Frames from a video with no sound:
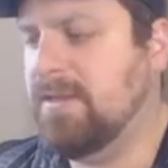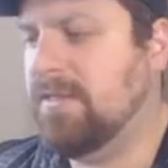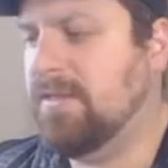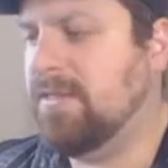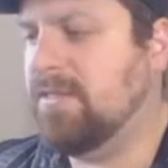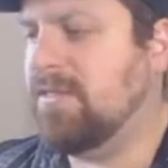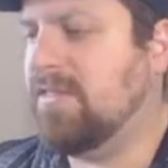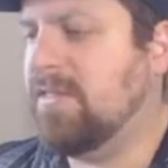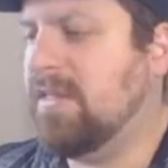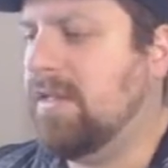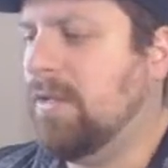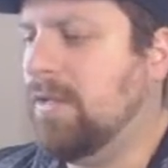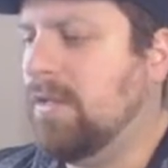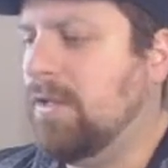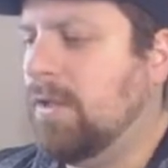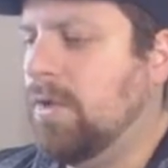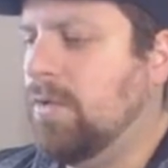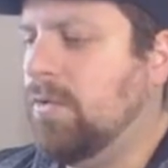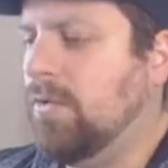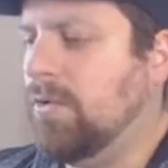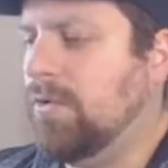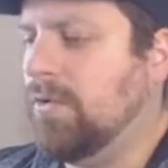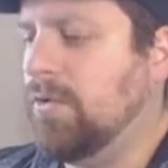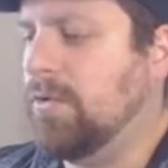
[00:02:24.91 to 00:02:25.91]
Steel
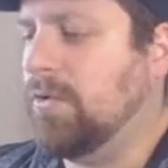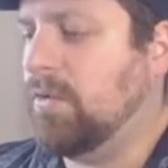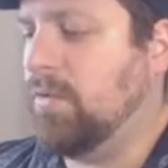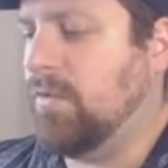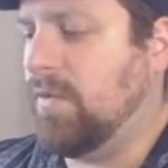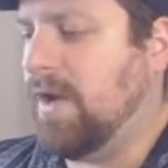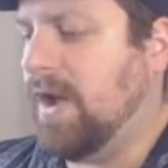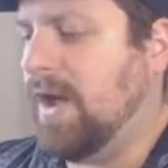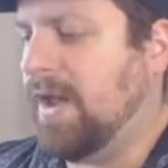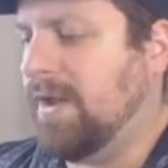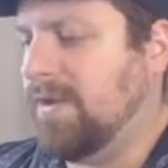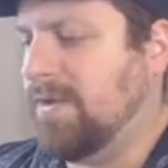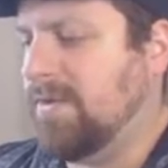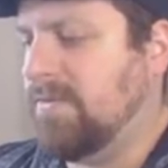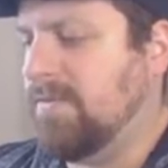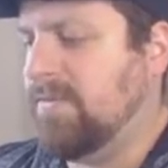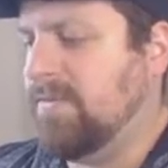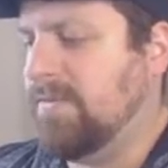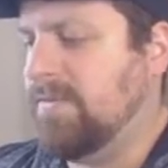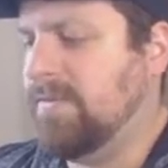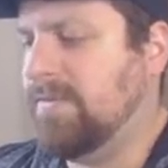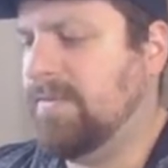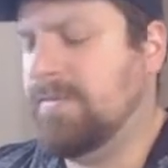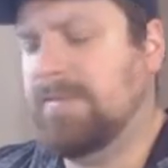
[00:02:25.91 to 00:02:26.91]
Ogre
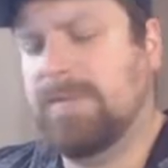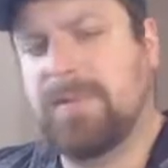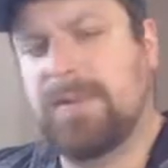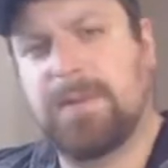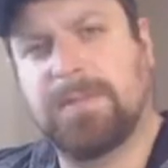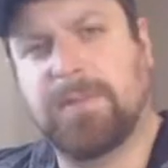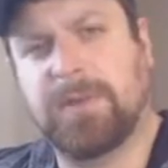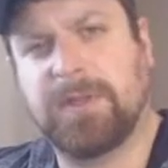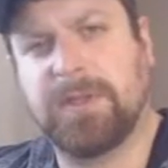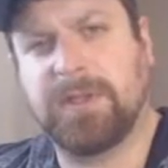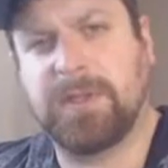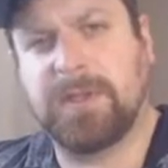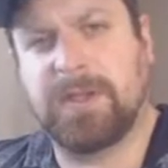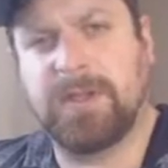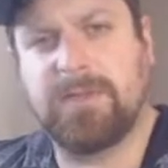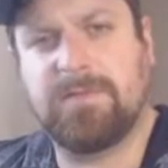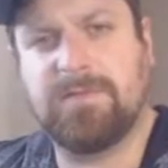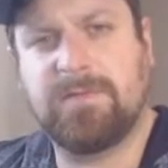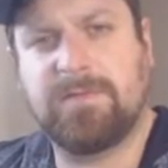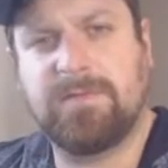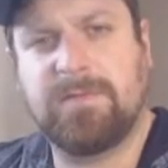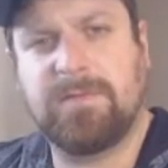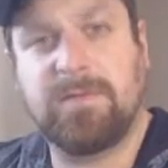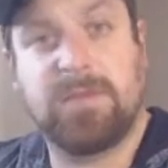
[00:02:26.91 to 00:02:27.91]
Grotto, I
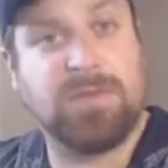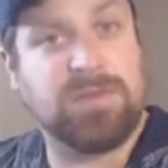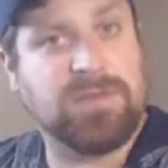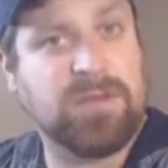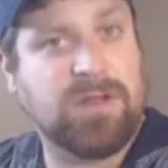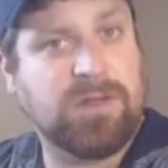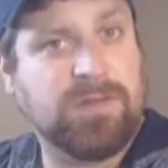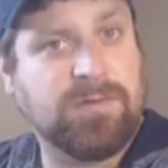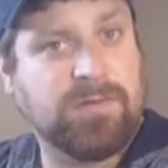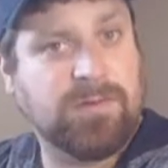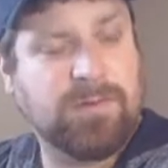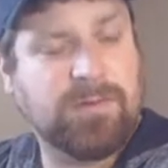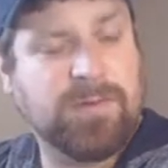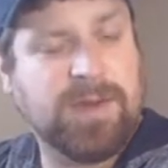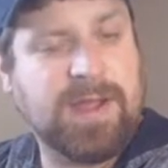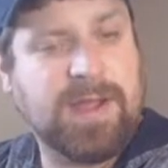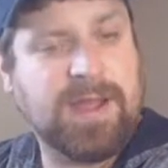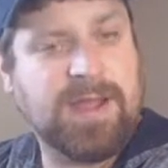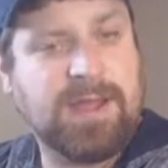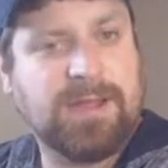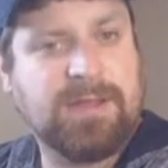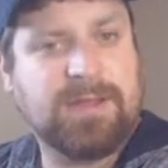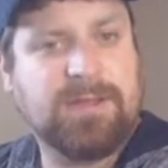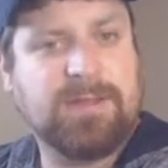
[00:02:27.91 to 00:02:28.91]
believe. Dissolver
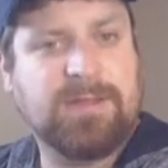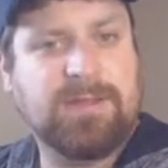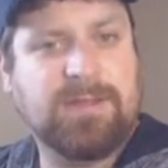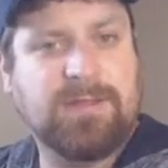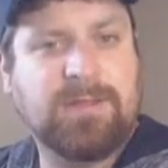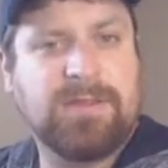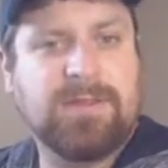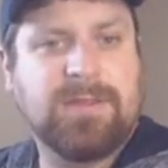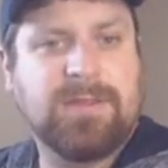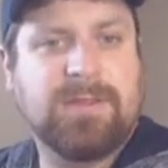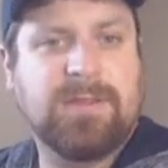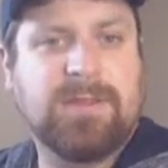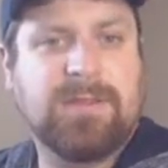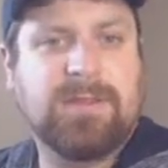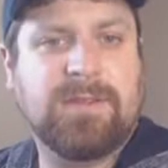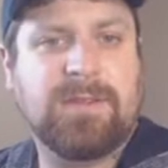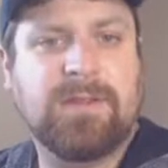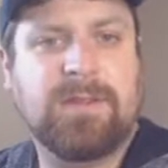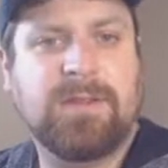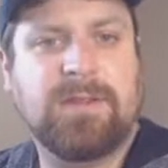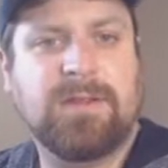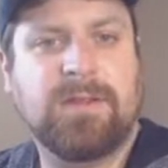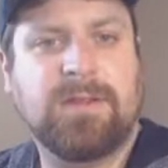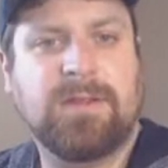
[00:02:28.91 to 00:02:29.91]
Rock,
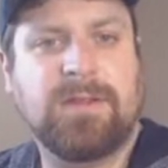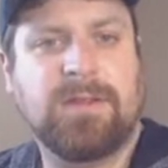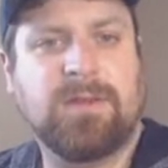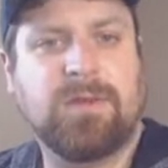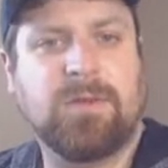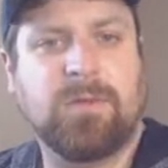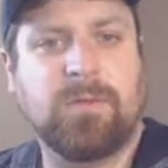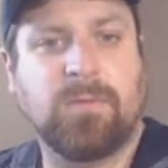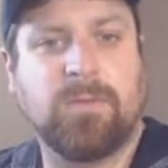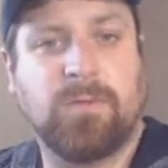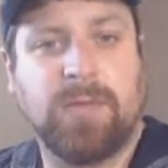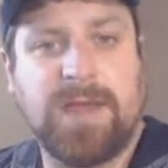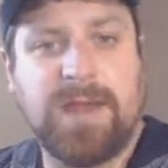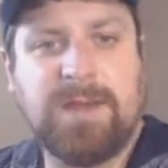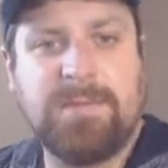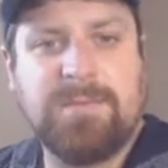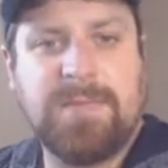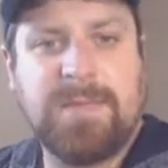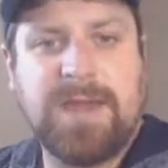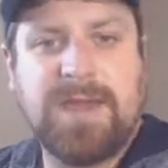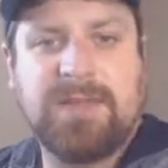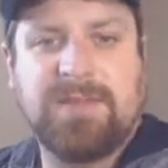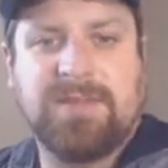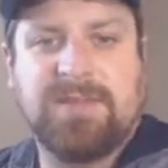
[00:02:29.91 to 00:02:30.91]
Red
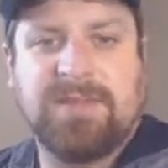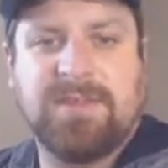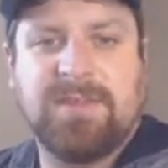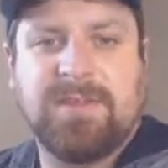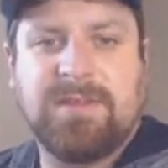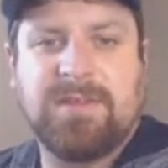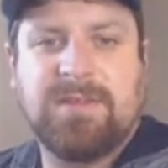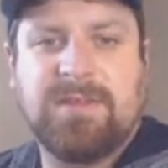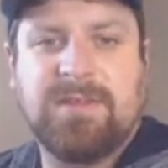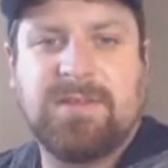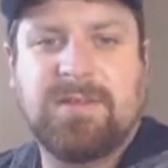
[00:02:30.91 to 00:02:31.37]
Medicine,